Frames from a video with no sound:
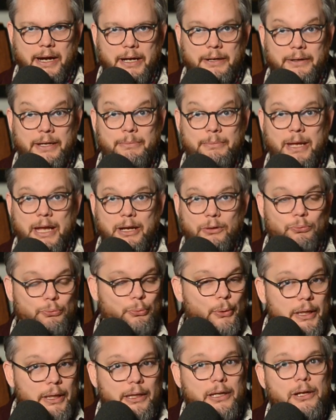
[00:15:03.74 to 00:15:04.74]
They make
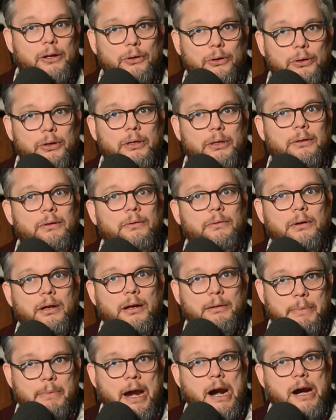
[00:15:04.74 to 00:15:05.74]
really good
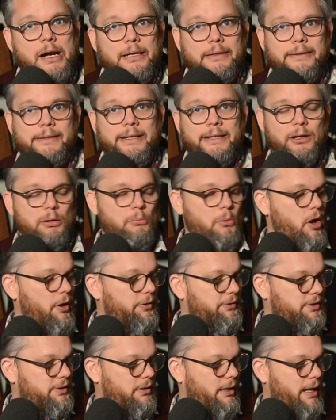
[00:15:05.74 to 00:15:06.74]
American single
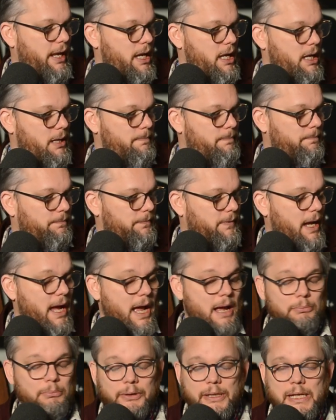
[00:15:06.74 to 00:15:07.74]
malts, and
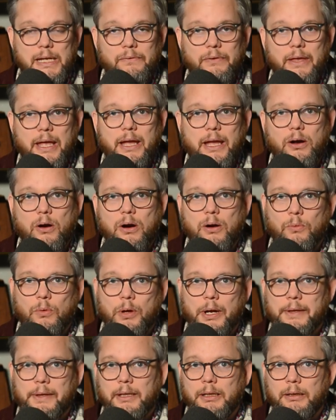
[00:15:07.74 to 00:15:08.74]
I believe they are
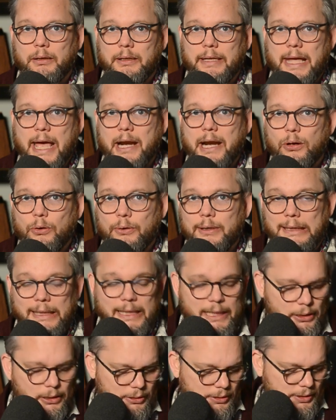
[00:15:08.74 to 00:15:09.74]
one of the category
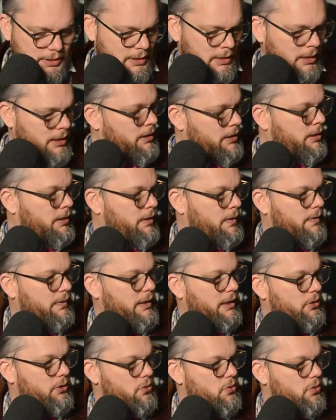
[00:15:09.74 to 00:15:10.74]
leaders.
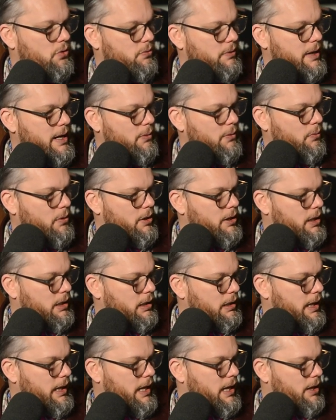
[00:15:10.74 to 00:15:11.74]
They do great work,
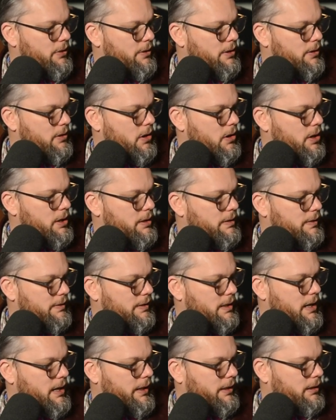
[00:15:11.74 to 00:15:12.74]
and their art
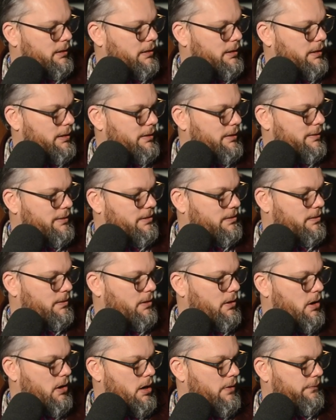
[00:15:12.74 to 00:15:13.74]
design is
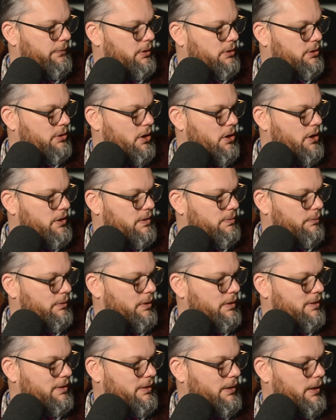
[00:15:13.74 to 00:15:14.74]
off the charts with
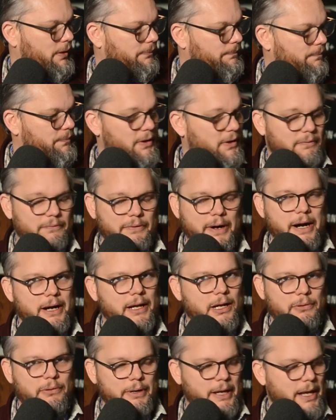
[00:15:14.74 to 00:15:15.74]
this stuff. They're very
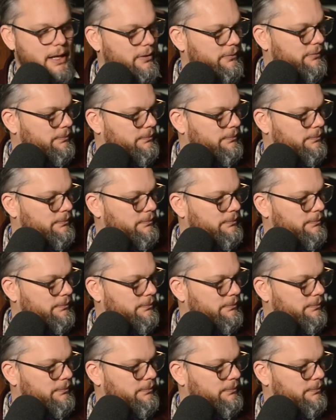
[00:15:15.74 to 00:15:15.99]
creative.